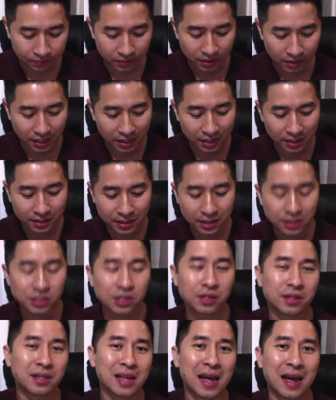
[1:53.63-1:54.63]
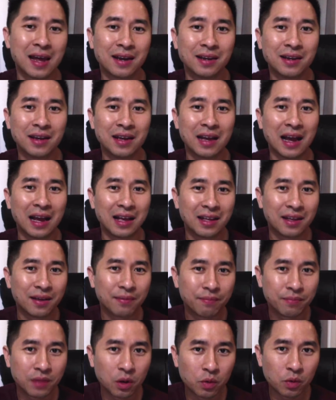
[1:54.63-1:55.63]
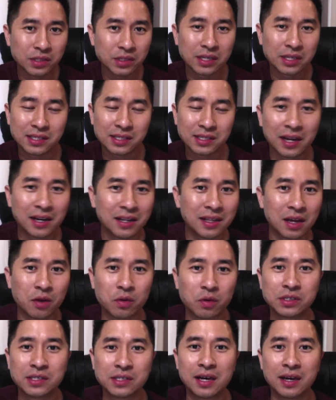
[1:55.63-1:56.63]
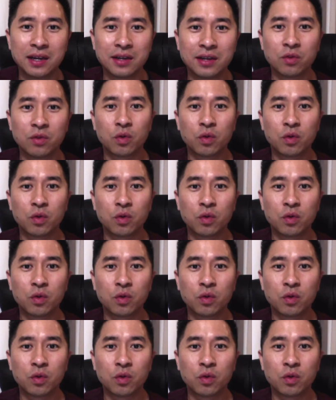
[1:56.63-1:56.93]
In addition to that, there was a study that was done